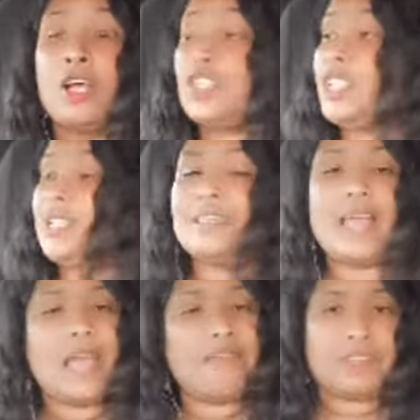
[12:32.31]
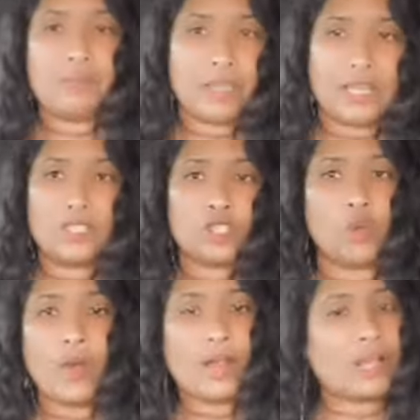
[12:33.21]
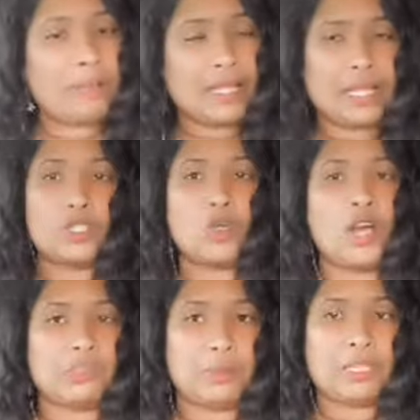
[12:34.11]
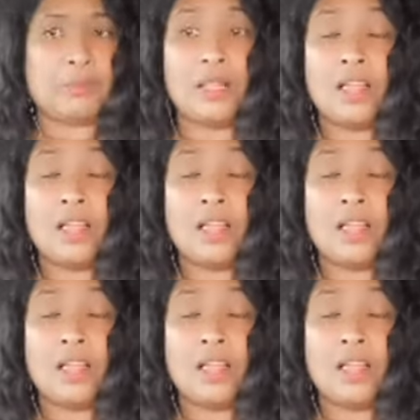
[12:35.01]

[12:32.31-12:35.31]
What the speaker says: she didn't have to be so welcoming and so hospitable.